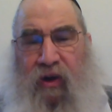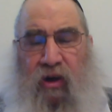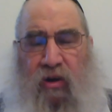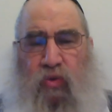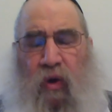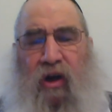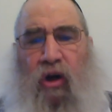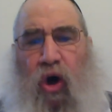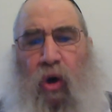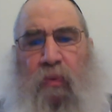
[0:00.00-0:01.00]
And what kind
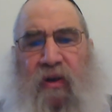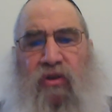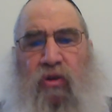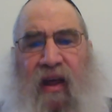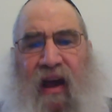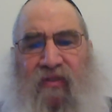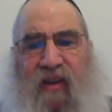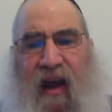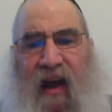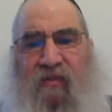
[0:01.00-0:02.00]
of openings do they have to
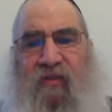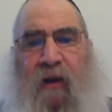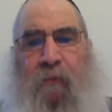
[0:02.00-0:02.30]
have